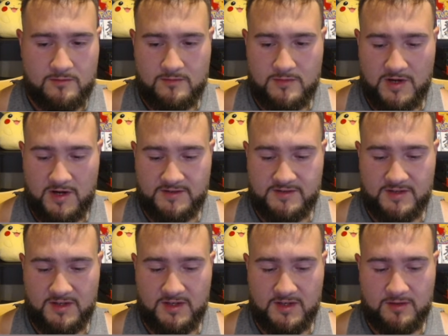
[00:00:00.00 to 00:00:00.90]
I'd
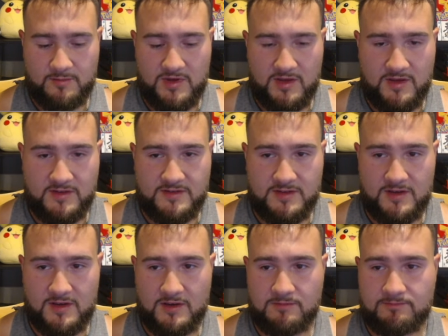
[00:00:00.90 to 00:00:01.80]
send it to
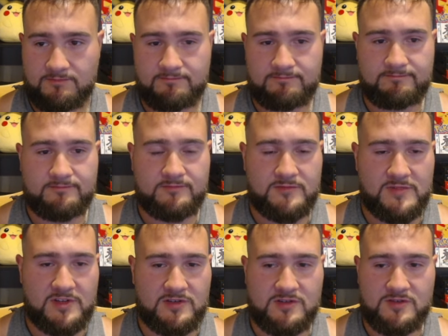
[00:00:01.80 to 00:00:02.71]
PSA.
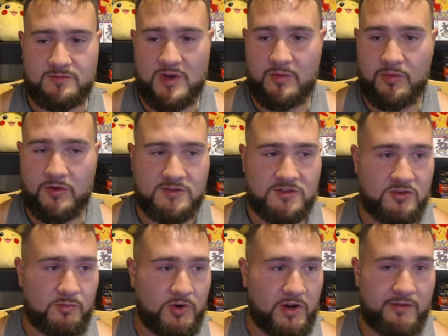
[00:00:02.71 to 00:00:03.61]
That's just my personal
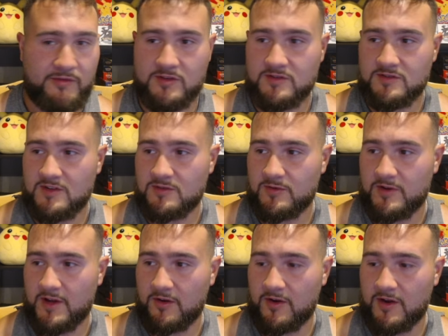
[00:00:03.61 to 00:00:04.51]
preference. That's what
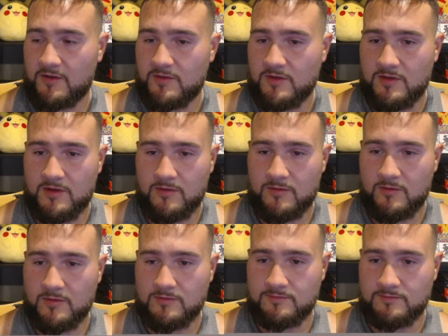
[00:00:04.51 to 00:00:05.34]
I grade everything through.